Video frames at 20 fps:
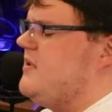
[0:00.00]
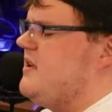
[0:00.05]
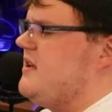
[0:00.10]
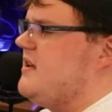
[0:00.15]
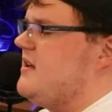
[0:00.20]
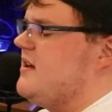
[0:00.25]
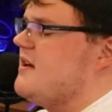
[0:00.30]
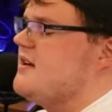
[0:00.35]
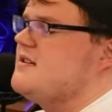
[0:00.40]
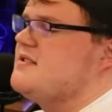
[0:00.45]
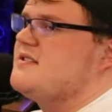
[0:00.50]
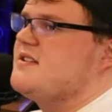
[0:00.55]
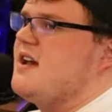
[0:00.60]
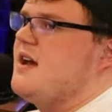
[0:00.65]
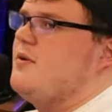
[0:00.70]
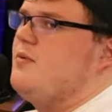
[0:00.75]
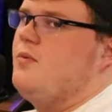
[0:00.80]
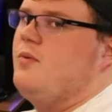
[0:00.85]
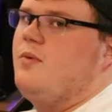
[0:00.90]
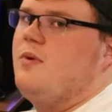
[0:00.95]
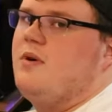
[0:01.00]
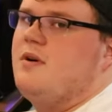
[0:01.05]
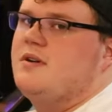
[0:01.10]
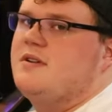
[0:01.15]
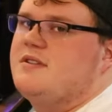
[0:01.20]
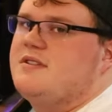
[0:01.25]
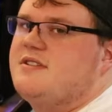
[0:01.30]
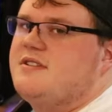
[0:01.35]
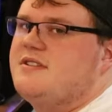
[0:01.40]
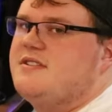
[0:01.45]
Because I
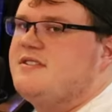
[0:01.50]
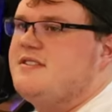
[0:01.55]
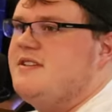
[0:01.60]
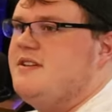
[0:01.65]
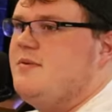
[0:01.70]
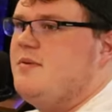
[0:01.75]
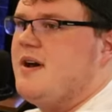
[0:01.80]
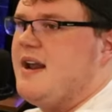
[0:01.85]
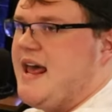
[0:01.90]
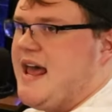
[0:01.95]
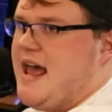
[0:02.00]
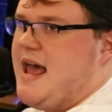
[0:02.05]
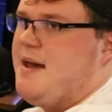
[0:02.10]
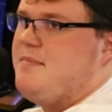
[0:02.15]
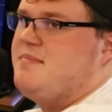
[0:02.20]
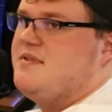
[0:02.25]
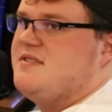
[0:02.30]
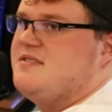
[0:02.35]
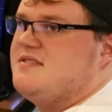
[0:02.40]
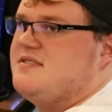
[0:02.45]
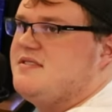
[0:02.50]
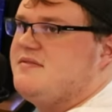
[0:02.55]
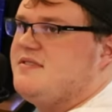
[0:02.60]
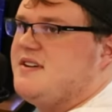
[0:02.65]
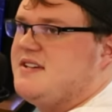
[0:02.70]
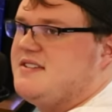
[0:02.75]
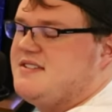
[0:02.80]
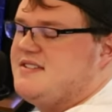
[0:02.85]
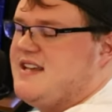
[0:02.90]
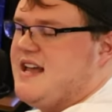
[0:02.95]
want to see what happens if
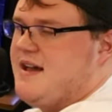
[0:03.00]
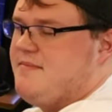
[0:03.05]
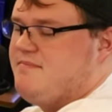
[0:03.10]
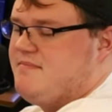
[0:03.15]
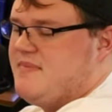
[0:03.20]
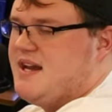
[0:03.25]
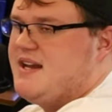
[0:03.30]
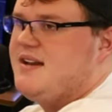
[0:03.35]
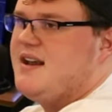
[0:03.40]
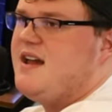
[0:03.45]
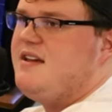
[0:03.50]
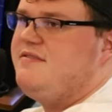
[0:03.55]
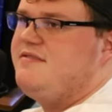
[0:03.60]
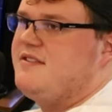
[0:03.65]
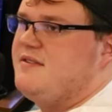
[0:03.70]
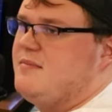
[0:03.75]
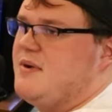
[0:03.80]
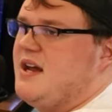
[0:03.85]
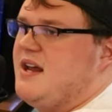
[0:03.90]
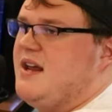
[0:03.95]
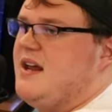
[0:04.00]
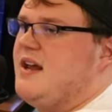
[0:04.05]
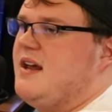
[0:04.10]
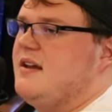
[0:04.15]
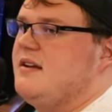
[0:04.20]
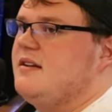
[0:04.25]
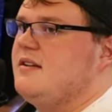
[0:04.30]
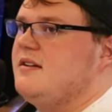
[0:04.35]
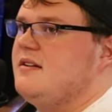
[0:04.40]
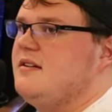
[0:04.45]
I stab my knife in my hand.